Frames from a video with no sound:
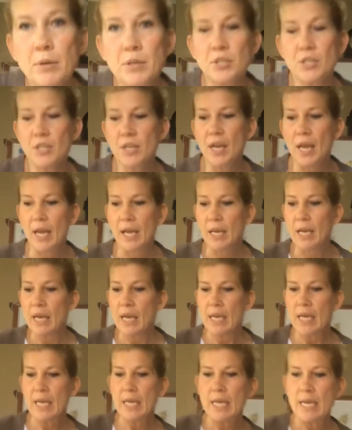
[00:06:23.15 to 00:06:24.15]
today,
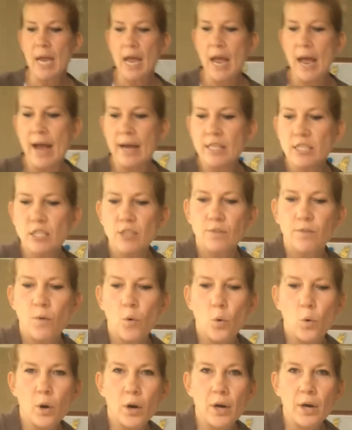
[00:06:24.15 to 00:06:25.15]
it asks
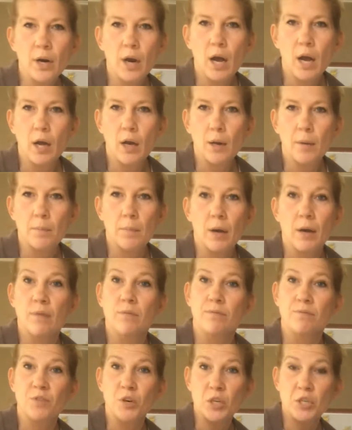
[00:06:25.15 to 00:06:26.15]
for
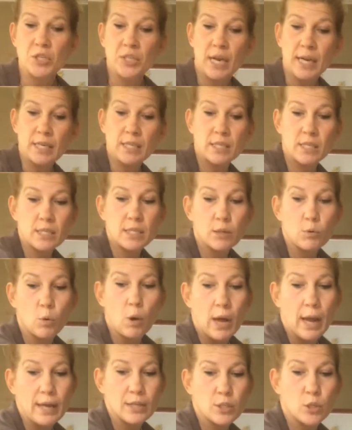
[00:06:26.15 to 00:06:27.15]
vertexes. It will
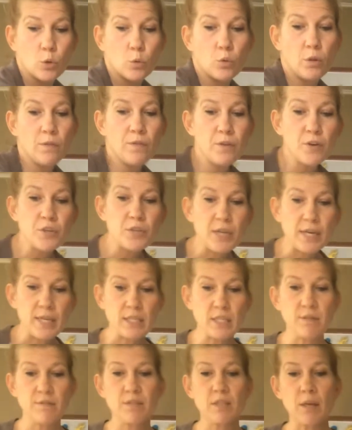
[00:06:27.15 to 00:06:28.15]
ask you the vertex
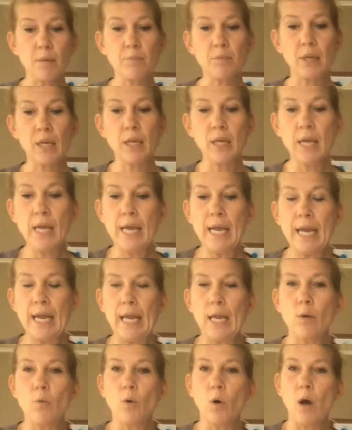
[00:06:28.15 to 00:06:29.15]
of something.
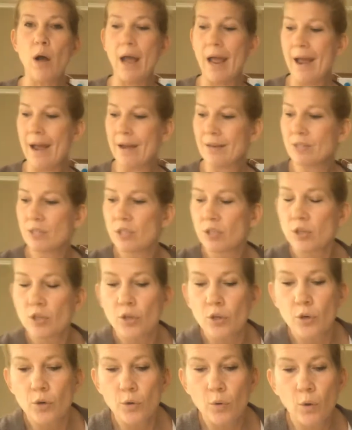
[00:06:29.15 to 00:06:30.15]
It will ask
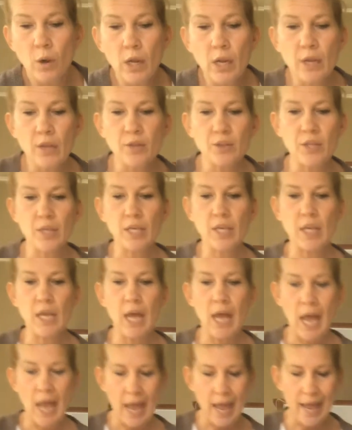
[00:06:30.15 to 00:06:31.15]
you the
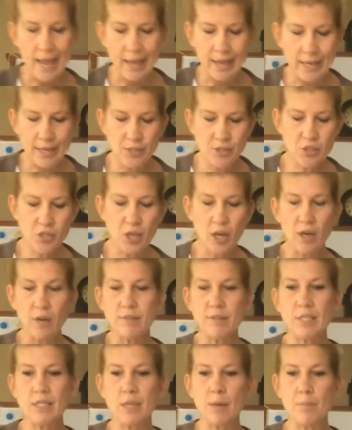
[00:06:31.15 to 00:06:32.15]
edge of
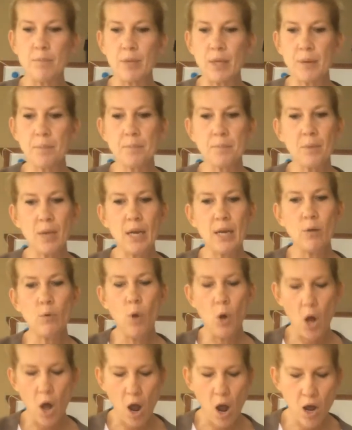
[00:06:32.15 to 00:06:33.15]
something, and it
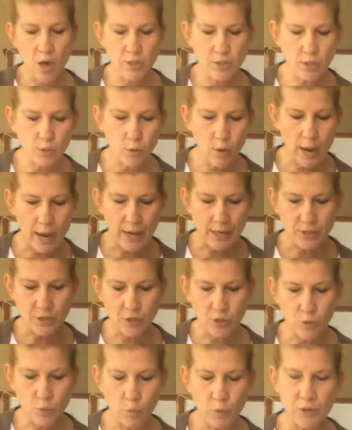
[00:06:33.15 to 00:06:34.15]
will also ask
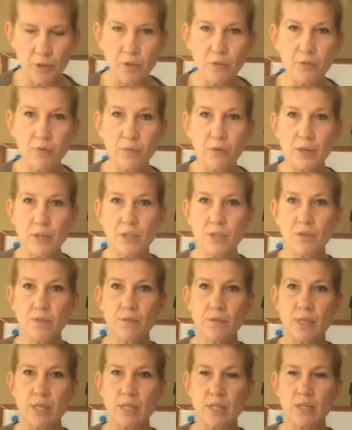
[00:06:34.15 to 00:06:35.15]
you what the front of
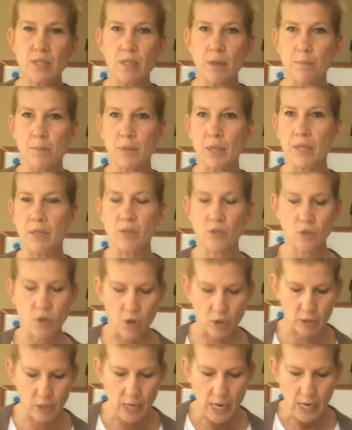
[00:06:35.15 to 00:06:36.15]
this something is
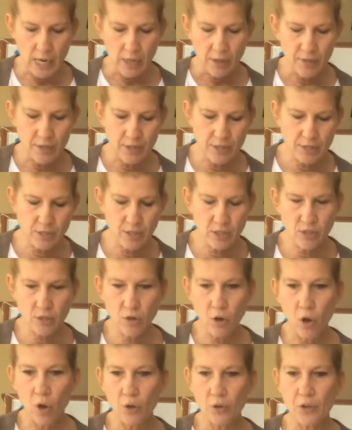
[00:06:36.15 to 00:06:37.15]
called. This is
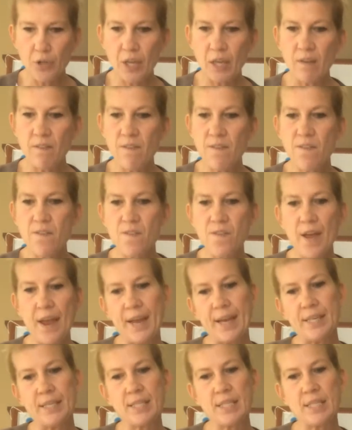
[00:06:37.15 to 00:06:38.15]
called the
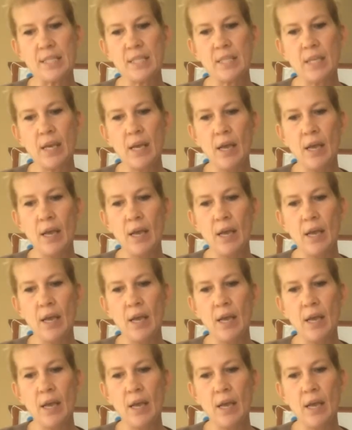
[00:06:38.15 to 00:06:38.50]
face